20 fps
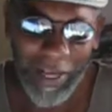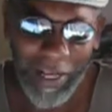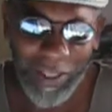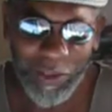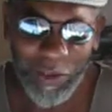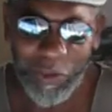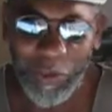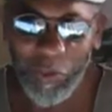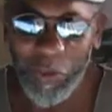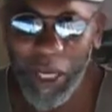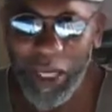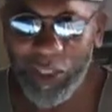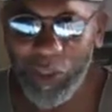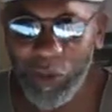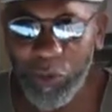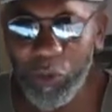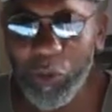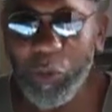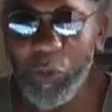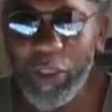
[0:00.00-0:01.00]
I do
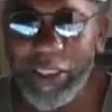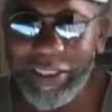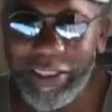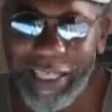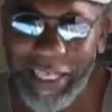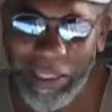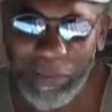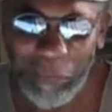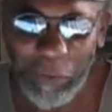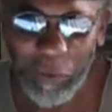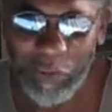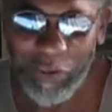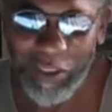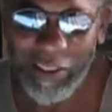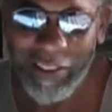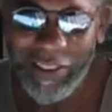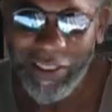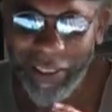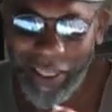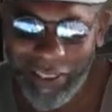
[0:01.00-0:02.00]
the date
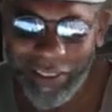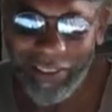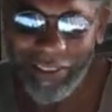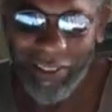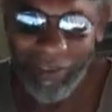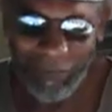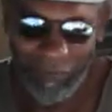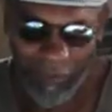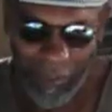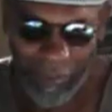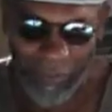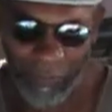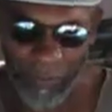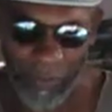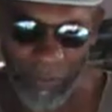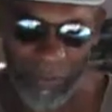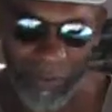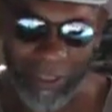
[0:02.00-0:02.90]
movies and that stuff kind of thing.